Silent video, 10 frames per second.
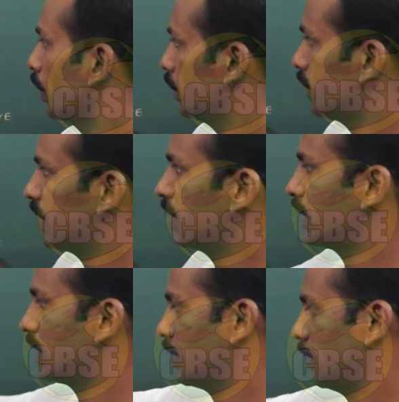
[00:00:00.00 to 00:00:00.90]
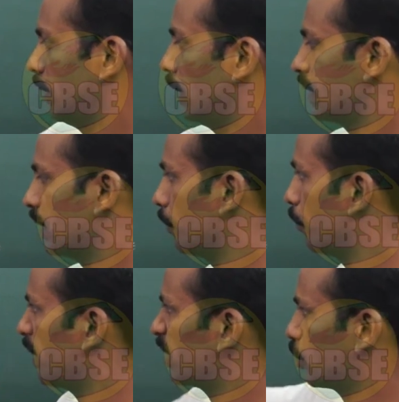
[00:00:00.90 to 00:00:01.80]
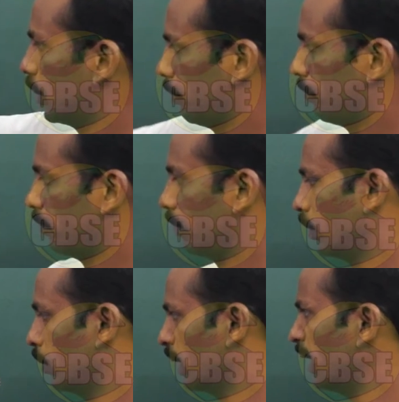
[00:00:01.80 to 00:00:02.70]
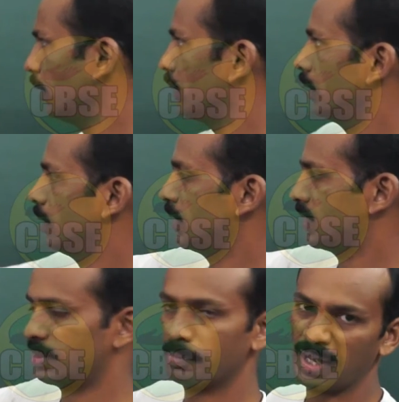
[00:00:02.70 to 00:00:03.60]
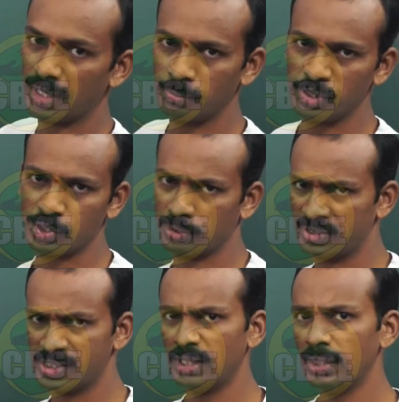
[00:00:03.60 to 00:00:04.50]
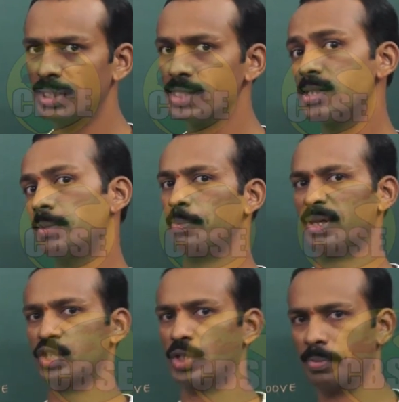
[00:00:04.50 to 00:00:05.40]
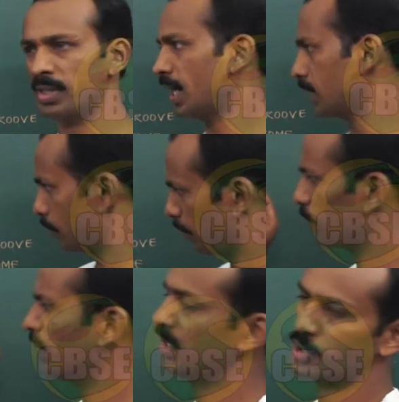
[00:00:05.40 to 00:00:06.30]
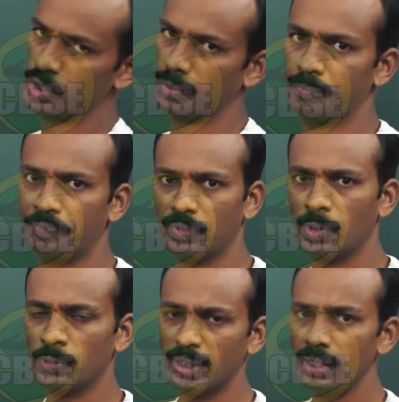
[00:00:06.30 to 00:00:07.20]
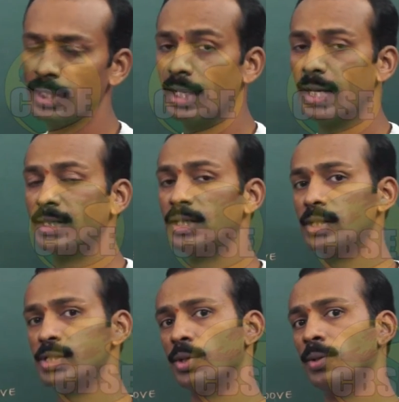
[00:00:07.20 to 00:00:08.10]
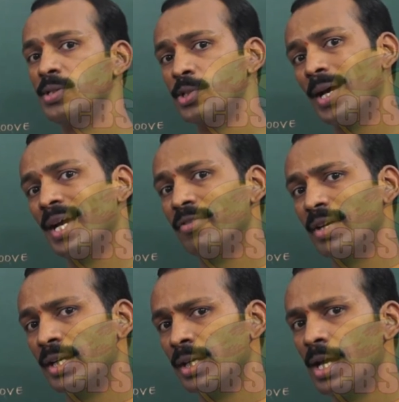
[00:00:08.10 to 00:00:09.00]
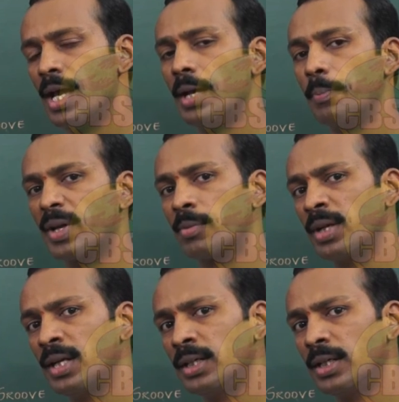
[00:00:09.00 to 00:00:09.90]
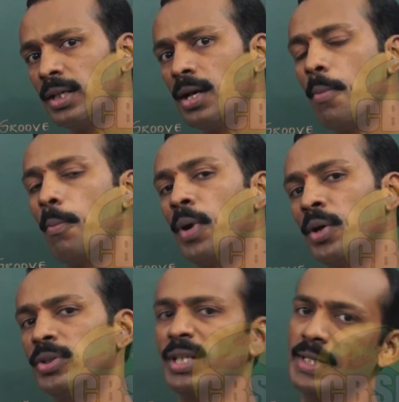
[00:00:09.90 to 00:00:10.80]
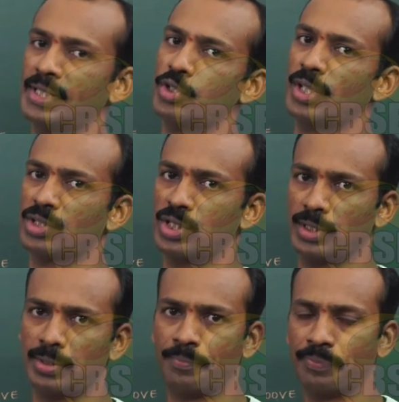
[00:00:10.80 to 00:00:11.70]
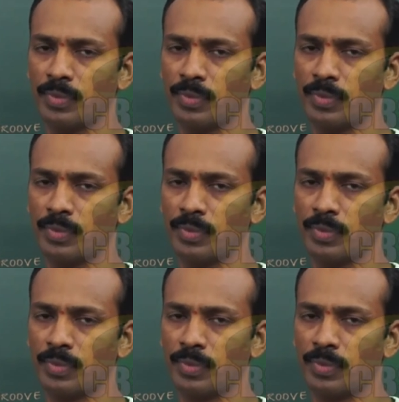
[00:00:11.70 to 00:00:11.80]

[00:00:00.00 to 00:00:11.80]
This is slipper shape. Okay, this paramecium is in slipper shape. It has a permanent shape. Okay, and it is also having a permanent mouth like structure.